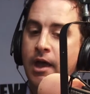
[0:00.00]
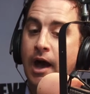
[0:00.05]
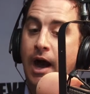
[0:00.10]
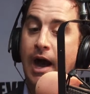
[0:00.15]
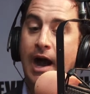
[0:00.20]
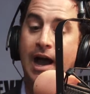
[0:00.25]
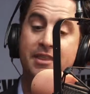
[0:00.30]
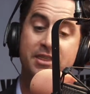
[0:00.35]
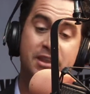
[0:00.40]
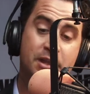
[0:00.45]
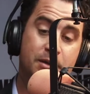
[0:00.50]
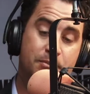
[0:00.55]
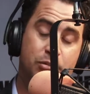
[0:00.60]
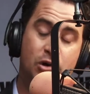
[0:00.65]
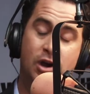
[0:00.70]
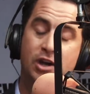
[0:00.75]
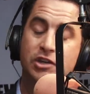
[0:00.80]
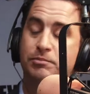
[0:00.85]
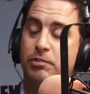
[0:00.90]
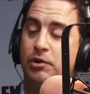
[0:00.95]
I think
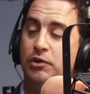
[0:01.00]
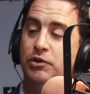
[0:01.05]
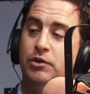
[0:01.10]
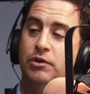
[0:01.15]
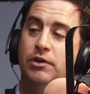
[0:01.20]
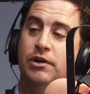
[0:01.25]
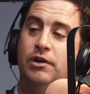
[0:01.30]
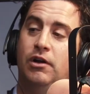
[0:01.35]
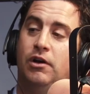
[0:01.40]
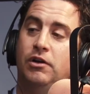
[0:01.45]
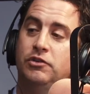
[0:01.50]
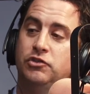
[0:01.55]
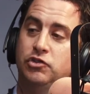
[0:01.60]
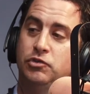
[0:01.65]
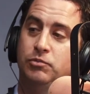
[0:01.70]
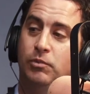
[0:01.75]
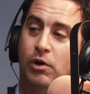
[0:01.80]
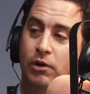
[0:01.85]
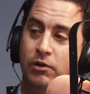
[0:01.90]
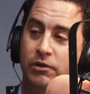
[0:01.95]
price per unit on
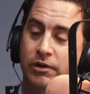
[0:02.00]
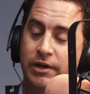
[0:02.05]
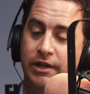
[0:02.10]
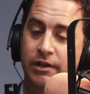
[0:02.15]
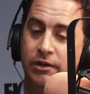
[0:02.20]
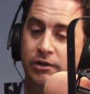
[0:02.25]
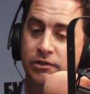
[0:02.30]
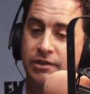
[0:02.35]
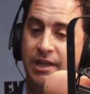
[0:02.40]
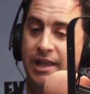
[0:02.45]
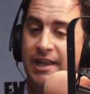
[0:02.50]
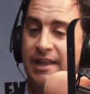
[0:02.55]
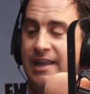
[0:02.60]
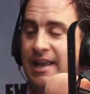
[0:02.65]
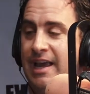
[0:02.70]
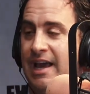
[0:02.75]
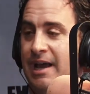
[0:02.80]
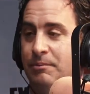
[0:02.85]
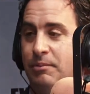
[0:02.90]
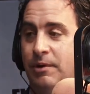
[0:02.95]
smaller deals and
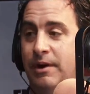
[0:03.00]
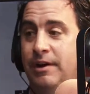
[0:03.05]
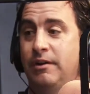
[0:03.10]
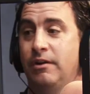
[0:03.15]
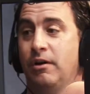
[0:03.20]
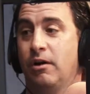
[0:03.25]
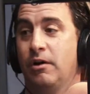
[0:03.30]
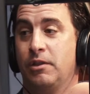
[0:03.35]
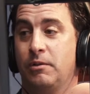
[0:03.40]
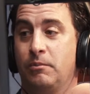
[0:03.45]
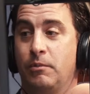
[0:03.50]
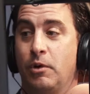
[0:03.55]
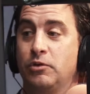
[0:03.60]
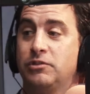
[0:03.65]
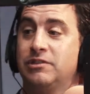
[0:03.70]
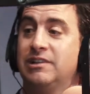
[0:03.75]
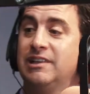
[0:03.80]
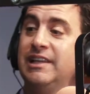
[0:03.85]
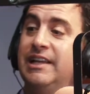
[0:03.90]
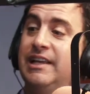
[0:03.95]
cap rate are the
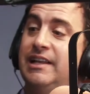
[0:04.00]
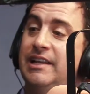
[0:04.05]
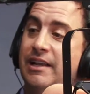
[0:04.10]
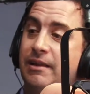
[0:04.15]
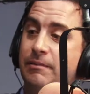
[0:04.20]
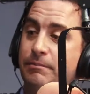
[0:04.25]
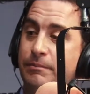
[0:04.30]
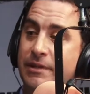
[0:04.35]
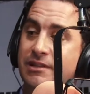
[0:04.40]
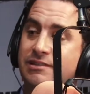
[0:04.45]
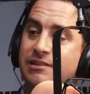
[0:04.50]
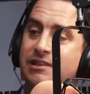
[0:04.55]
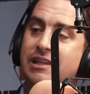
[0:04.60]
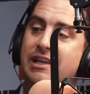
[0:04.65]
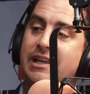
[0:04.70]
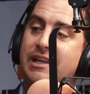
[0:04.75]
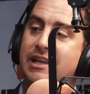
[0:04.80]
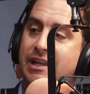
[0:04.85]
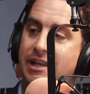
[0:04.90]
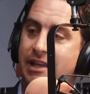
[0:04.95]
most
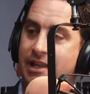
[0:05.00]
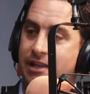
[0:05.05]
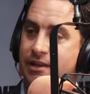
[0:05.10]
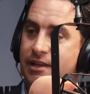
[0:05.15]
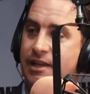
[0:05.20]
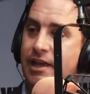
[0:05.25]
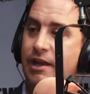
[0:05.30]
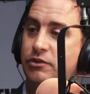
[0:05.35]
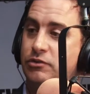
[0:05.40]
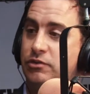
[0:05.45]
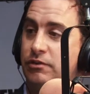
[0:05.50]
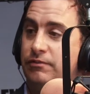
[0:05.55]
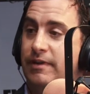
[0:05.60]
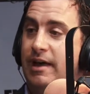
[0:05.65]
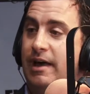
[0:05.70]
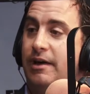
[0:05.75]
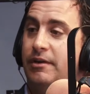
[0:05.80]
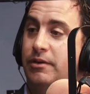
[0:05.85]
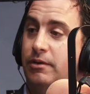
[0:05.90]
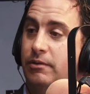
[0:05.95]
misleading indicators of
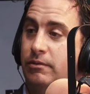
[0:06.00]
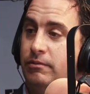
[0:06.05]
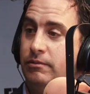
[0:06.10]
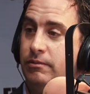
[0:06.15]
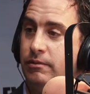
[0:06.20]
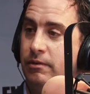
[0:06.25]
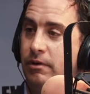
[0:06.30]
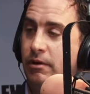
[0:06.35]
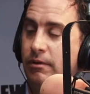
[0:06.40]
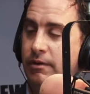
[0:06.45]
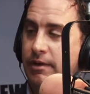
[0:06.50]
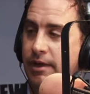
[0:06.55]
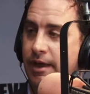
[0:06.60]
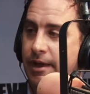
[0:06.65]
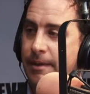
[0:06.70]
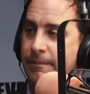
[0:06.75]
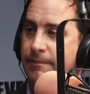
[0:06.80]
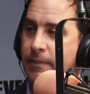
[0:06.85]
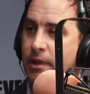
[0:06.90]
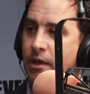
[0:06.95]
value.
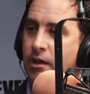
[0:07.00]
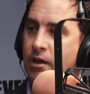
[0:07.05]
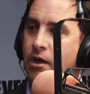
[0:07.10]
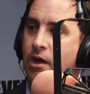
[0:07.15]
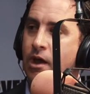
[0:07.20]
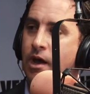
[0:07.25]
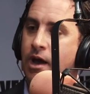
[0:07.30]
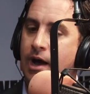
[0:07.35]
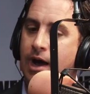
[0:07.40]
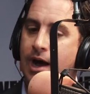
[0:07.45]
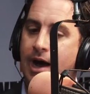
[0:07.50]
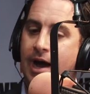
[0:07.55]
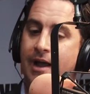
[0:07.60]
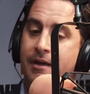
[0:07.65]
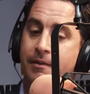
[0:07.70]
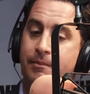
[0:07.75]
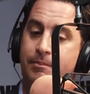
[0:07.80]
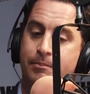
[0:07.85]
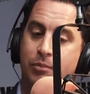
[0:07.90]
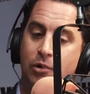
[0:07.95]
Okay?
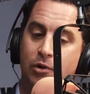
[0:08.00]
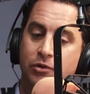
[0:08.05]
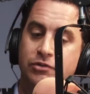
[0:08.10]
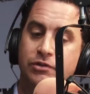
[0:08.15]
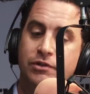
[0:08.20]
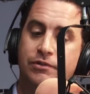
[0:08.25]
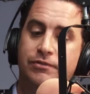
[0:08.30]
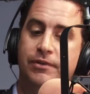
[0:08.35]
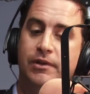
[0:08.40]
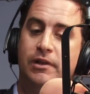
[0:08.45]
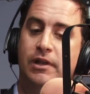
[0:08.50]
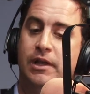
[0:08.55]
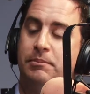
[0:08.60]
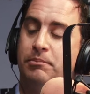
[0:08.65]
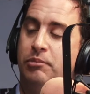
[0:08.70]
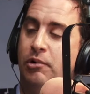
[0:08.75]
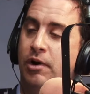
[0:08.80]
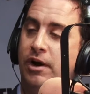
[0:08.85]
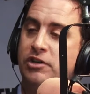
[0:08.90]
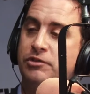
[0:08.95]
I personally feel like
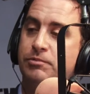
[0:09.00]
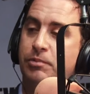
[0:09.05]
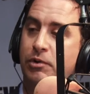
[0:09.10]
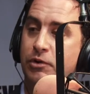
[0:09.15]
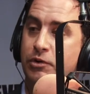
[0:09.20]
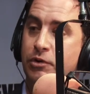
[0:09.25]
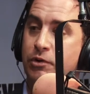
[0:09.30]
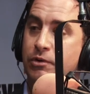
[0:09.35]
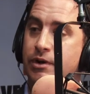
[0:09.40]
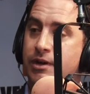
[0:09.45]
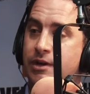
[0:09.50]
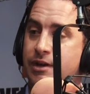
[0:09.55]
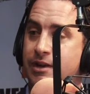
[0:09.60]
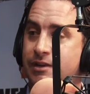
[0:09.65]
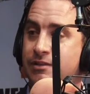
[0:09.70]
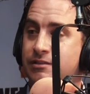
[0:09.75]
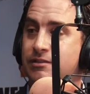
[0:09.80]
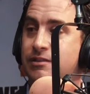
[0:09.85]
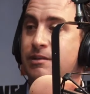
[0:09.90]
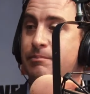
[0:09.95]
price per unit
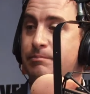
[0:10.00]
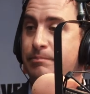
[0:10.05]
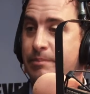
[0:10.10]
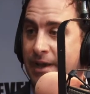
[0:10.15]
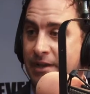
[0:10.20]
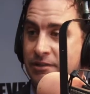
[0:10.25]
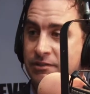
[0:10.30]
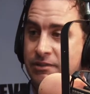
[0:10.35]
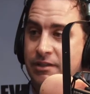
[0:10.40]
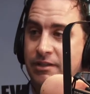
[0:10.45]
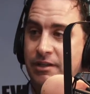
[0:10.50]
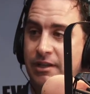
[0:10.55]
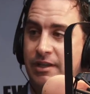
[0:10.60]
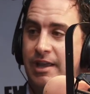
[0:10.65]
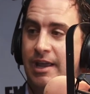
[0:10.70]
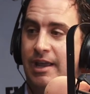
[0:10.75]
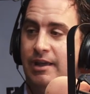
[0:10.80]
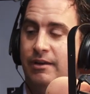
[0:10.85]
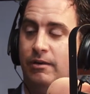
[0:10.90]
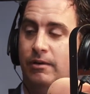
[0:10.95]
is the best
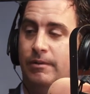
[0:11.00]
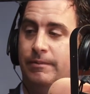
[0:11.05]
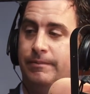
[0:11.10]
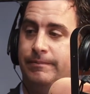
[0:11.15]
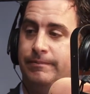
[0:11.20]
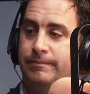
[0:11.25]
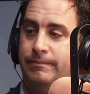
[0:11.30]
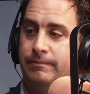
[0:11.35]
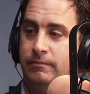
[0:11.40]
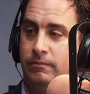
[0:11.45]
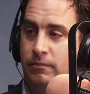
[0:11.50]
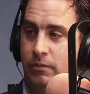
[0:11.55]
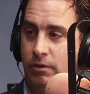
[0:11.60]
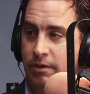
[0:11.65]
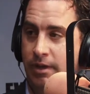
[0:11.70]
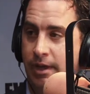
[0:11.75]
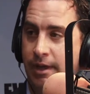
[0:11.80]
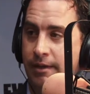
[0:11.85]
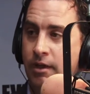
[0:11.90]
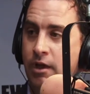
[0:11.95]
indicator.
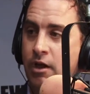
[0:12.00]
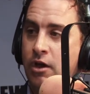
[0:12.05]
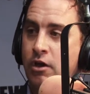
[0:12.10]
Okay?